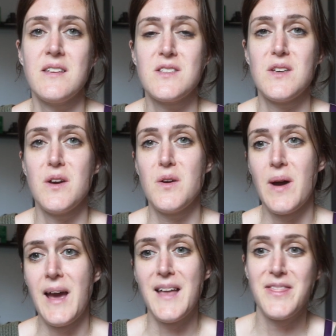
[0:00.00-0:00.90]
So
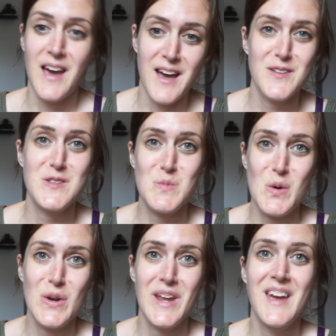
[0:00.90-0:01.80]
I had that this
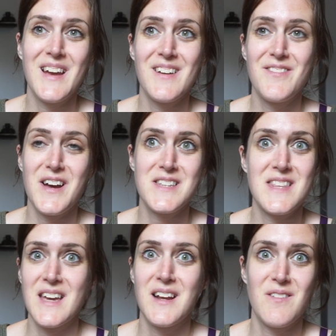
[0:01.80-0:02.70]
morning, first
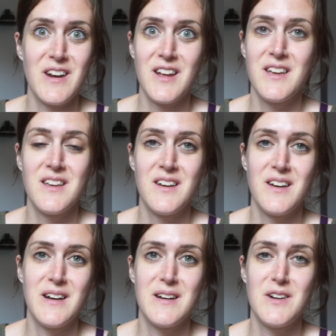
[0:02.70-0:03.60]
thing when I
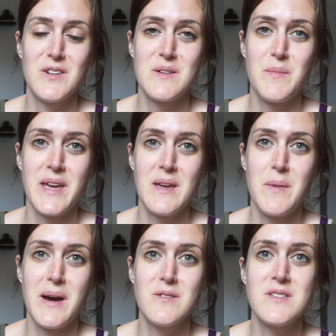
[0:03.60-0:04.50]
looked at my
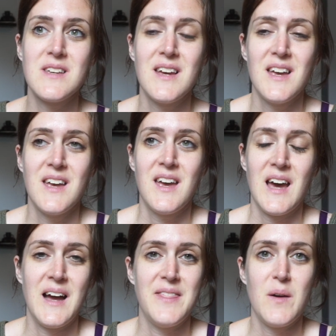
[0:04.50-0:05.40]
emails.
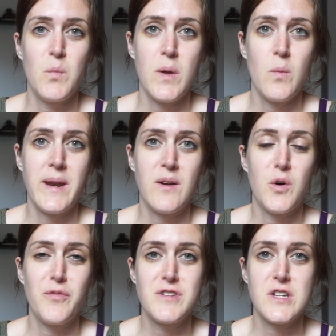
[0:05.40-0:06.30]
And then we went
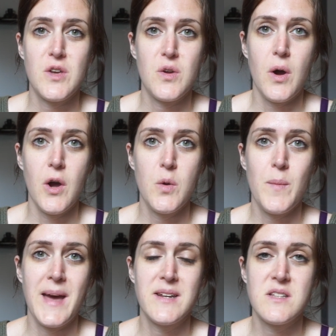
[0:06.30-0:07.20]
off to home
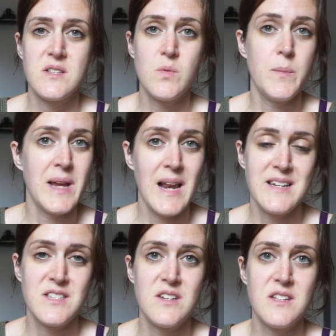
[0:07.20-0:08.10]
ed swimming
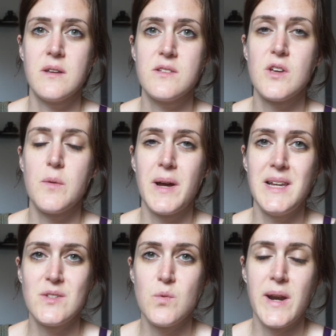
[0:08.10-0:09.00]
lesson. So my
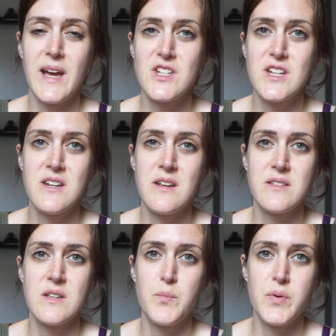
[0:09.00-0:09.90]
little one actually
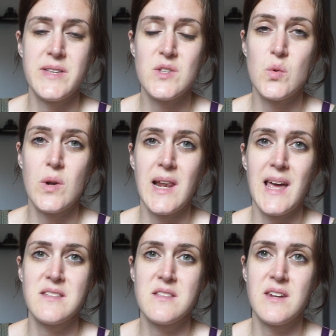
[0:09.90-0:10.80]
does a preschooler
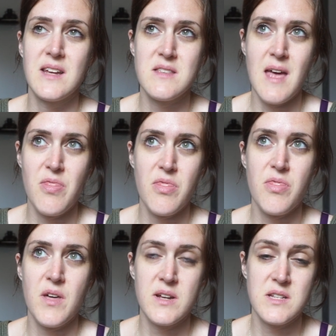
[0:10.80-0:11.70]
lesson at
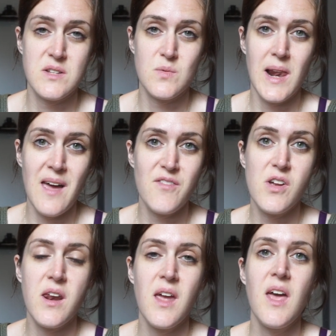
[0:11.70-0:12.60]
10:30 to 11.